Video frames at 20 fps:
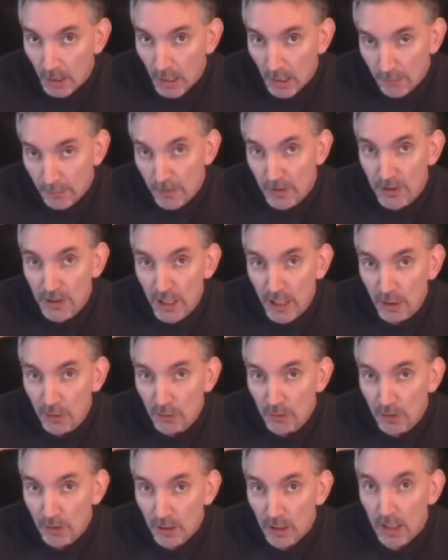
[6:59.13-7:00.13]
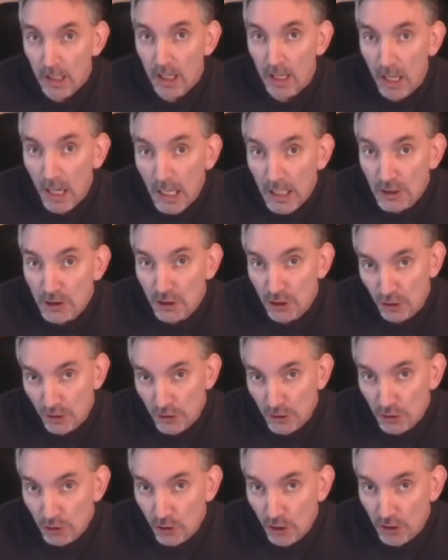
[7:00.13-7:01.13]
If in doubt, ask your
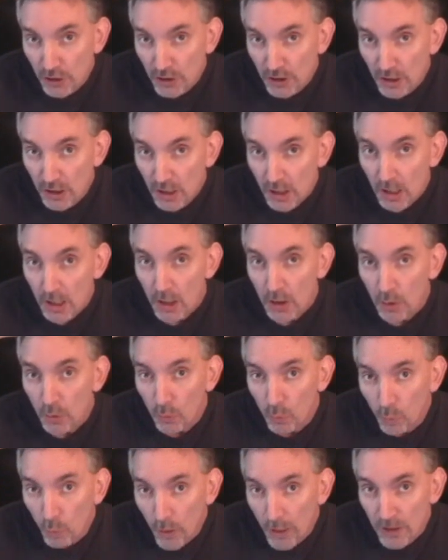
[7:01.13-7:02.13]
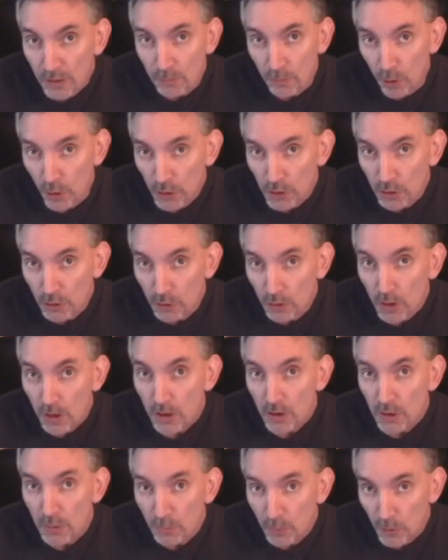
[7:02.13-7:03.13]
instructor which bottle
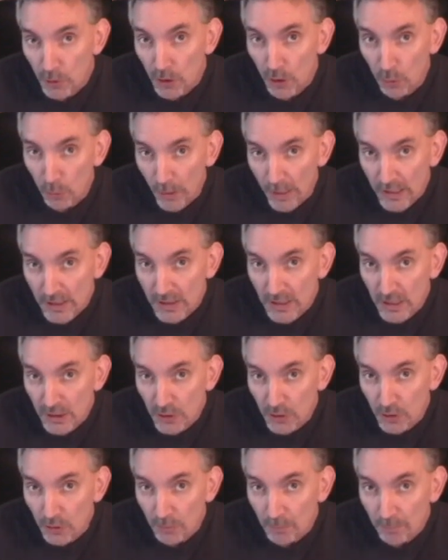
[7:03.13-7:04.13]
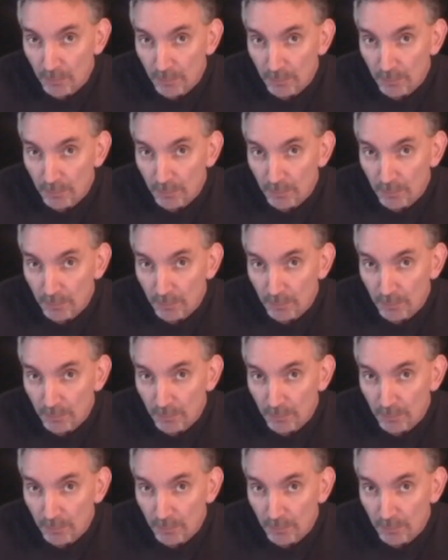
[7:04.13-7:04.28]
to put your waste into.